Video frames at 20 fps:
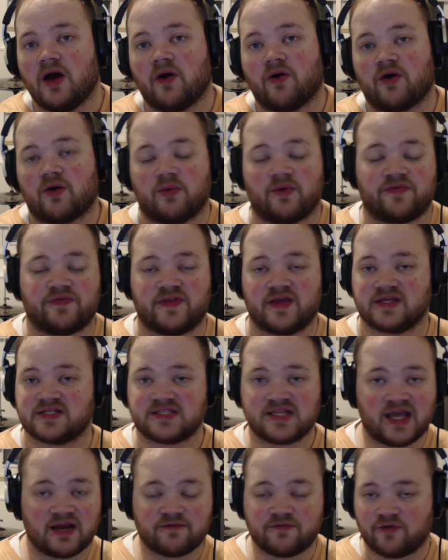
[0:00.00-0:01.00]
or what they
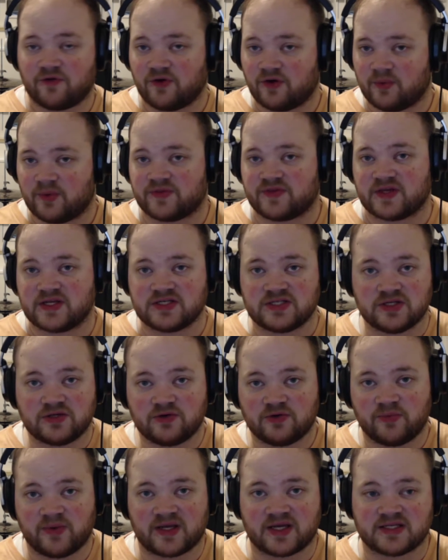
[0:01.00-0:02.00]
stand for or what they
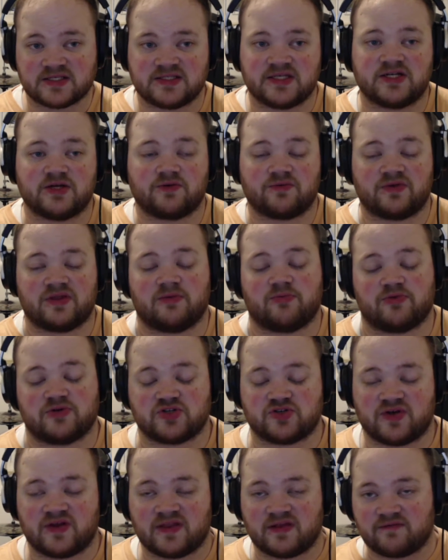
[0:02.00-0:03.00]
do because they don't really
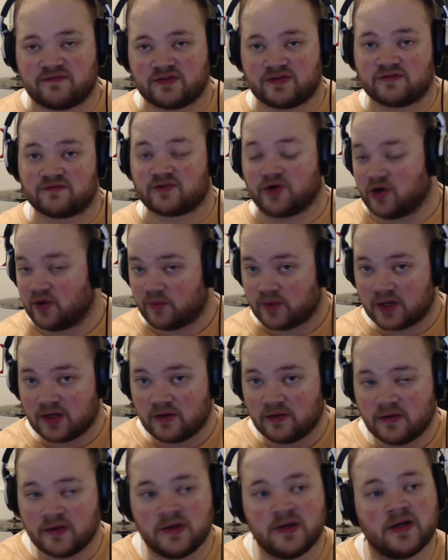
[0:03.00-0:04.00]
portray that villain very
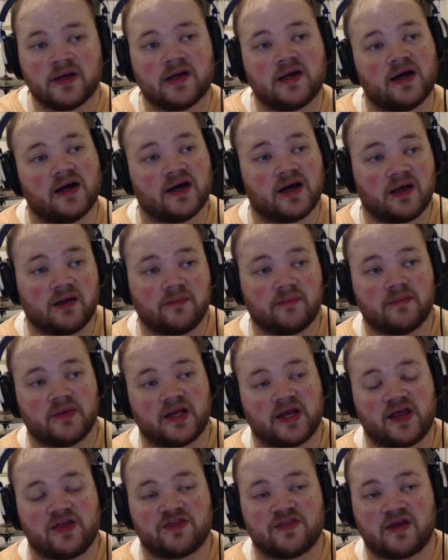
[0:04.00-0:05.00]
well.
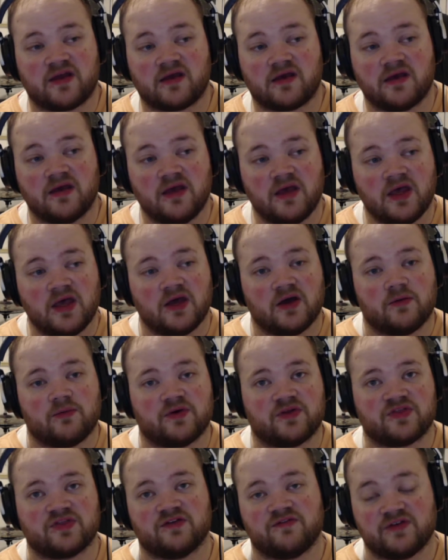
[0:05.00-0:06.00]
And I think
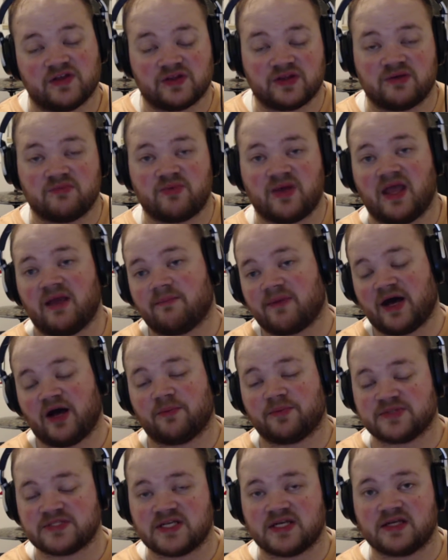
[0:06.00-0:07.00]
with the villain being
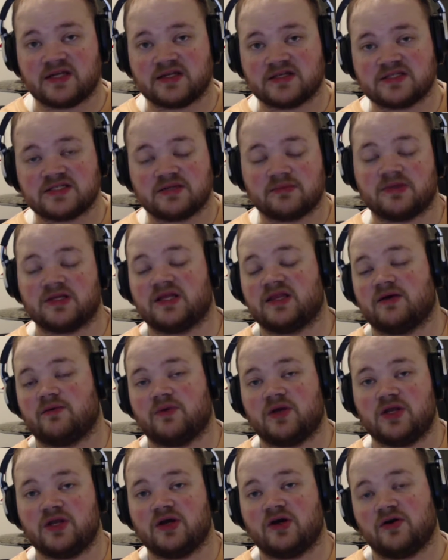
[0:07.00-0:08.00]
Palpatine and somebody that
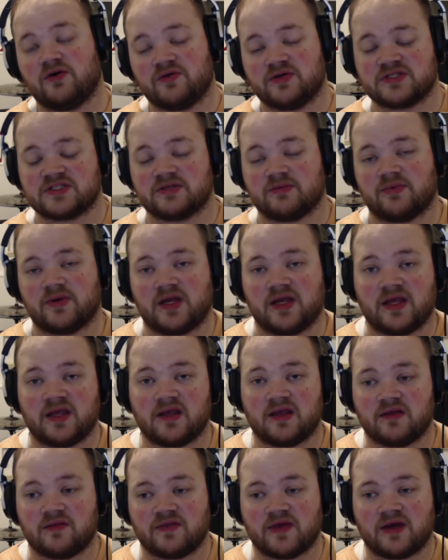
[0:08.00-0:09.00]
we know and
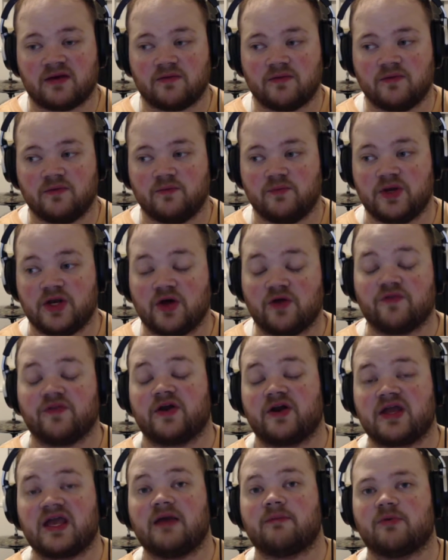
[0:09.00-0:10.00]
somebody that we know
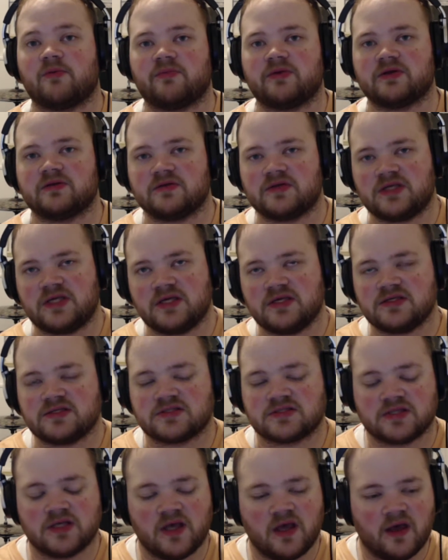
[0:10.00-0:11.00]
their
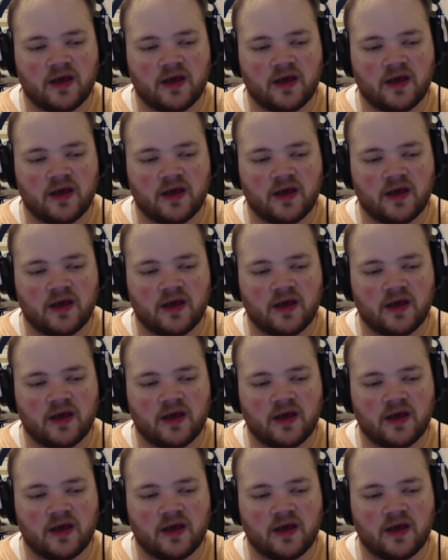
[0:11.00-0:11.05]
capabilities,